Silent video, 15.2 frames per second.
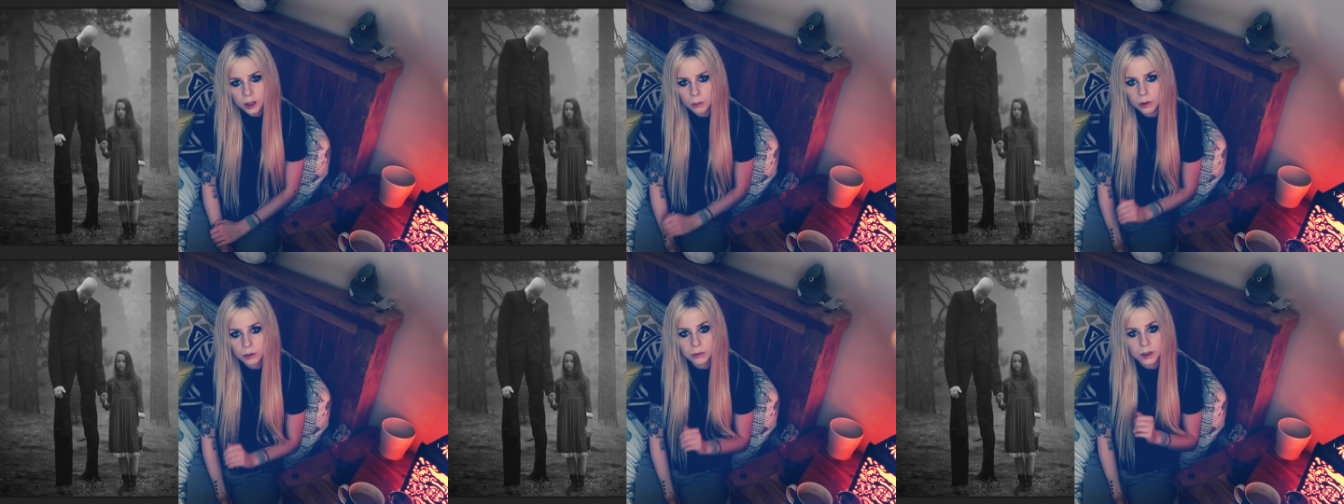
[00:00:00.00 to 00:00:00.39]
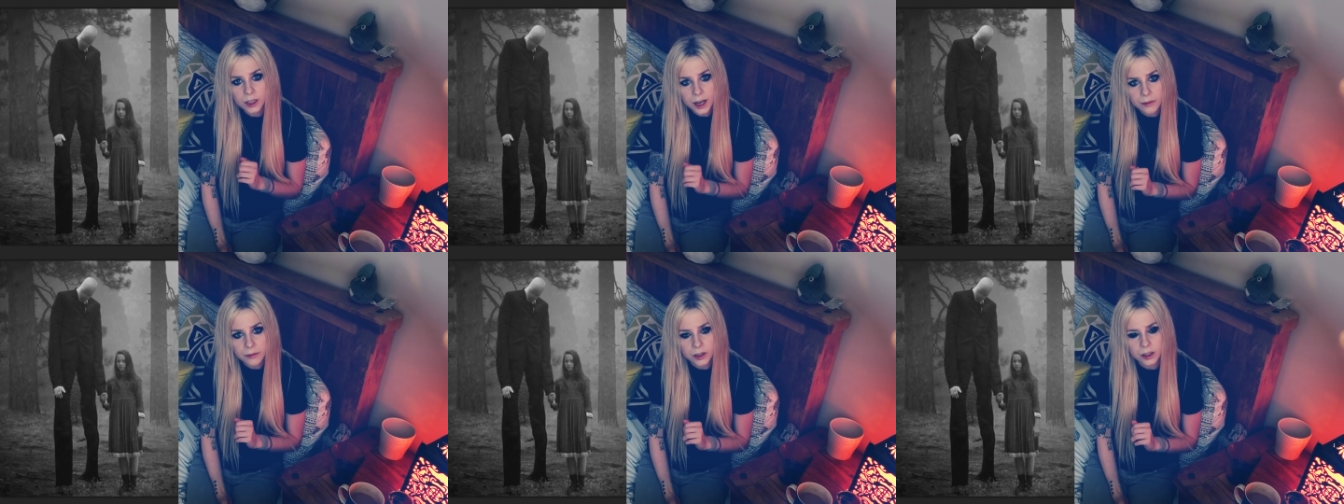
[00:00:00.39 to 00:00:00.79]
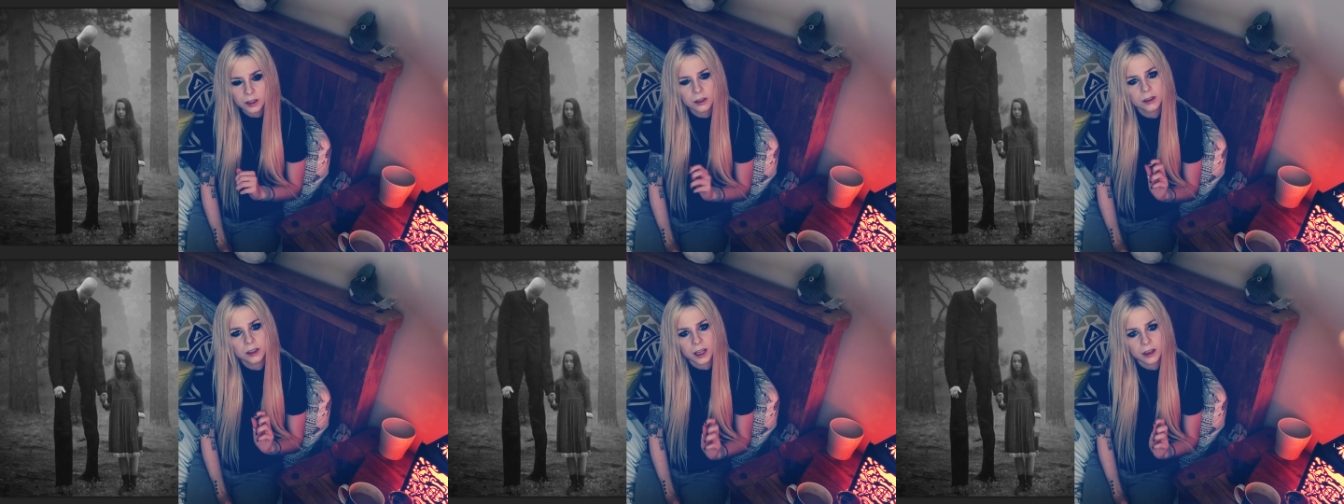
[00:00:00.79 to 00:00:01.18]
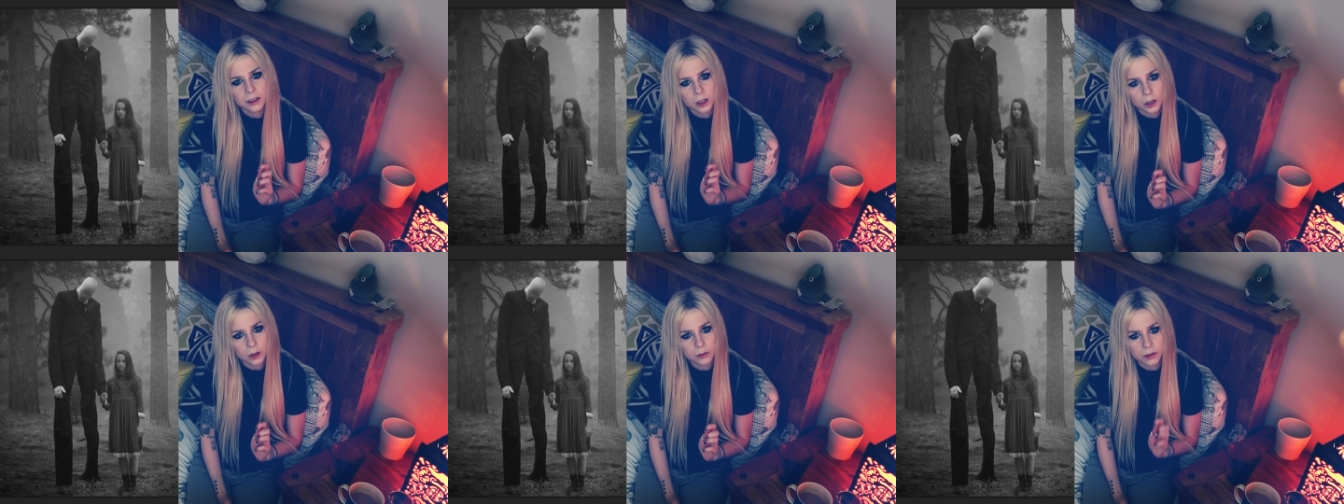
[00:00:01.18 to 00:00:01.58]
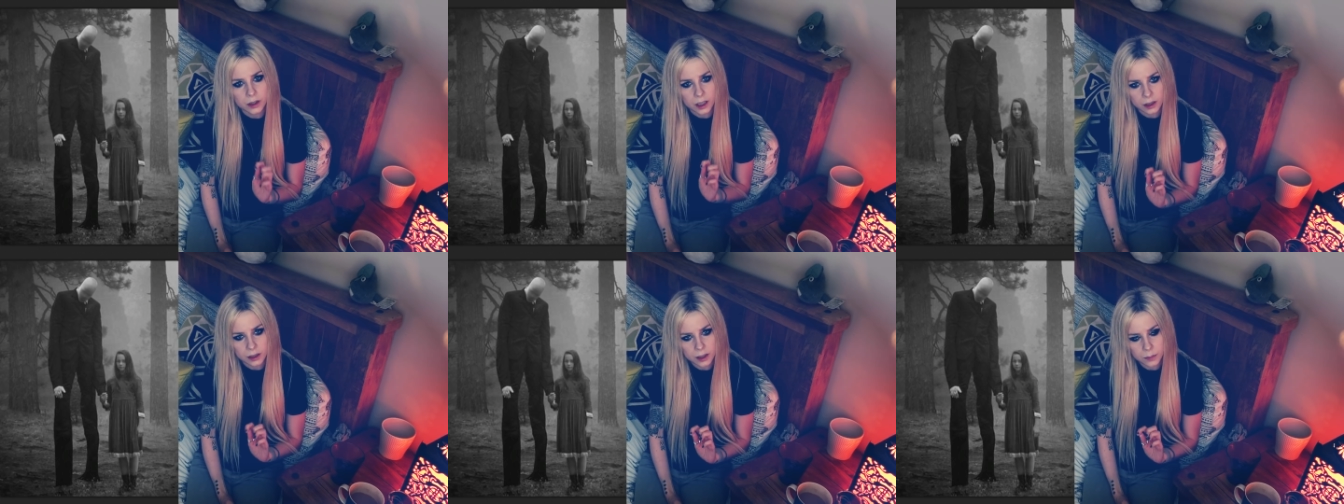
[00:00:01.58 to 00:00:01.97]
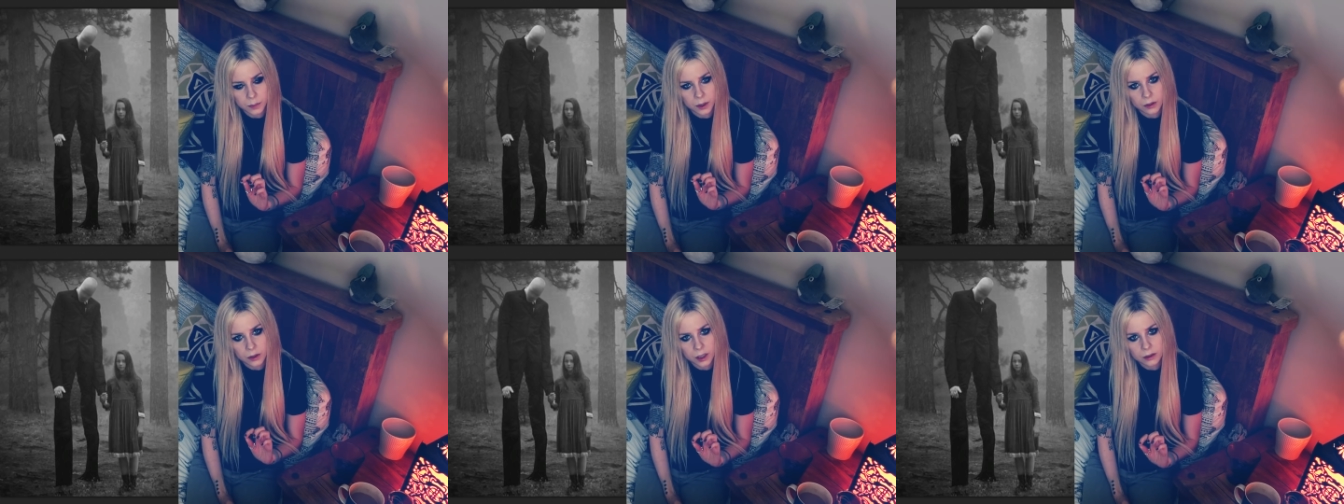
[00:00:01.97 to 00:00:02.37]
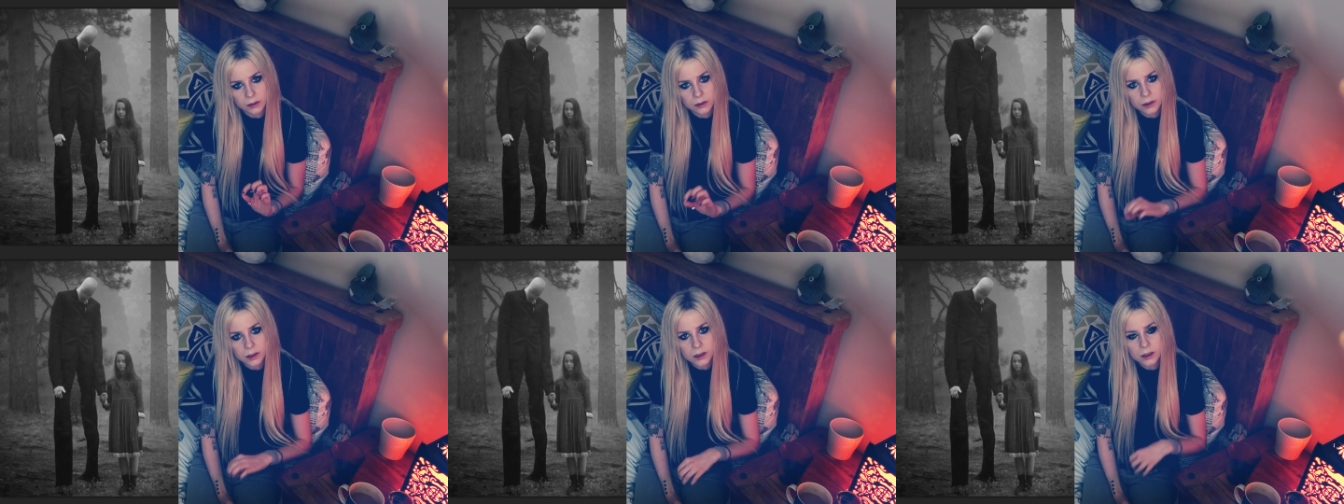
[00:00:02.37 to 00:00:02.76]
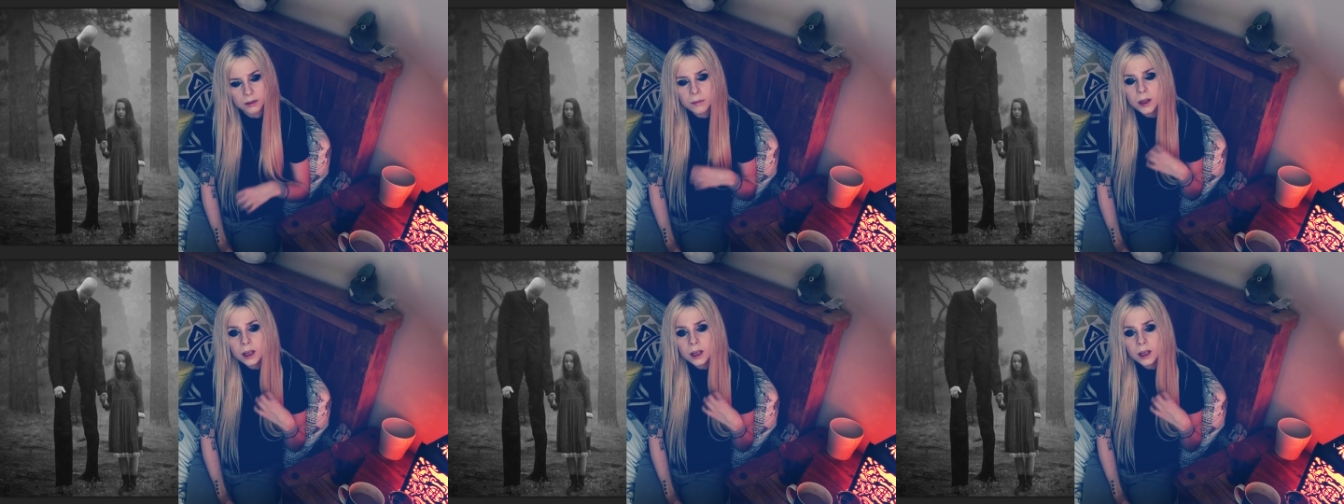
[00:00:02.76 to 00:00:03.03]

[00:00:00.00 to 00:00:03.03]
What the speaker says: will never get over the experience